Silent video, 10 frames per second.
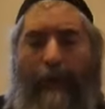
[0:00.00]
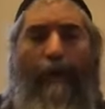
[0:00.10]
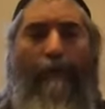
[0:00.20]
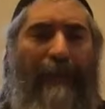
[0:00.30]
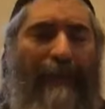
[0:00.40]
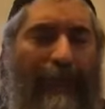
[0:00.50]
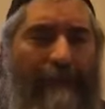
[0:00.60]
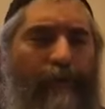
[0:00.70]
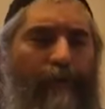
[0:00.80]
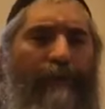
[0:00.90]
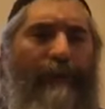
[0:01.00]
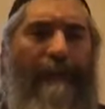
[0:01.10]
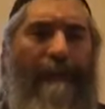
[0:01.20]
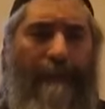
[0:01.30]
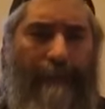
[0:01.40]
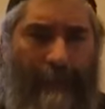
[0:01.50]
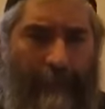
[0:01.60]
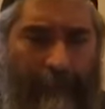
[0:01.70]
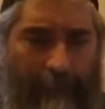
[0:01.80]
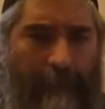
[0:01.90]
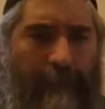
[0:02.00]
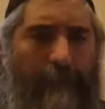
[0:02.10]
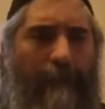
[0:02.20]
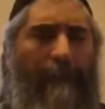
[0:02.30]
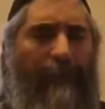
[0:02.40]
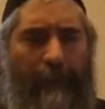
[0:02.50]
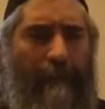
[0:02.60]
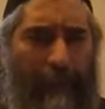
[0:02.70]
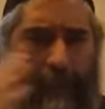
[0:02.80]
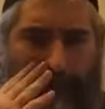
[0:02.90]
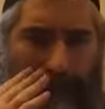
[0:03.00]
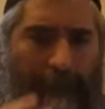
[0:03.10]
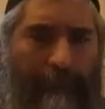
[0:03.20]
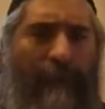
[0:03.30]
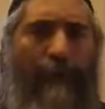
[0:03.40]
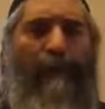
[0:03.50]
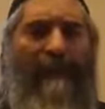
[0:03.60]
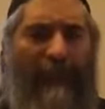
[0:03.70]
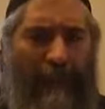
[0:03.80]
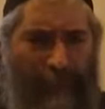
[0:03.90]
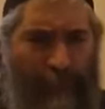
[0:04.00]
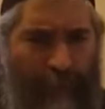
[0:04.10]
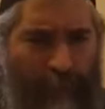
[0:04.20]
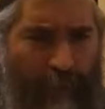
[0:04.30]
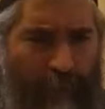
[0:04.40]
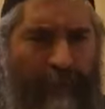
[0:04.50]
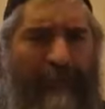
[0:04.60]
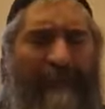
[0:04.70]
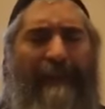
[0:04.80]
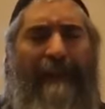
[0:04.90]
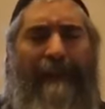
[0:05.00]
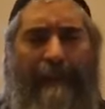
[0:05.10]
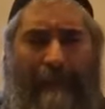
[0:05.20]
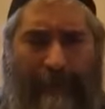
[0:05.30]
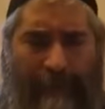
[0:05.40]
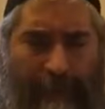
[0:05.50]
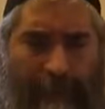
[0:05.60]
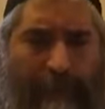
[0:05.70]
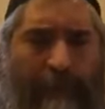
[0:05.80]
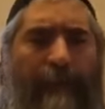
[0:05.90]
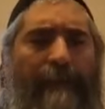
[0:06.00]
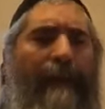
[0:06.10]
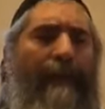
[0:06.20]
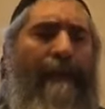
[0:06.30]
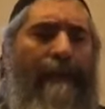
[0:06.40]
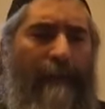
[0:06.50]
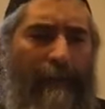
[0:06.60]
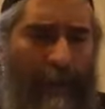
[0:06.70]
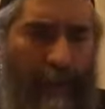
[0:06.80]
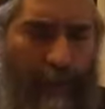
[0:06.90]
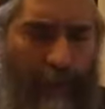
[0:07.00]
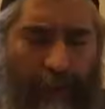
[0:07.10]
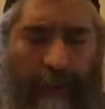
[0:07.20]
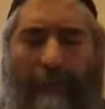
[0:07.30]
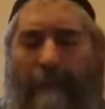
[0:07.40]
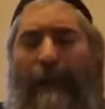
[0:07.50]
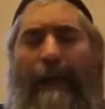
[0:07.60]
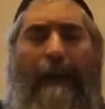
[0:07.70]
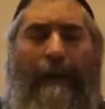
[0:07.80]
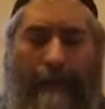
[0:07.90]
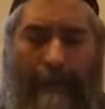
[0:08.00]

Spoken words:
a man has a journey. Think about it. We start with Olam Hazeh, and then we go to Olam Haba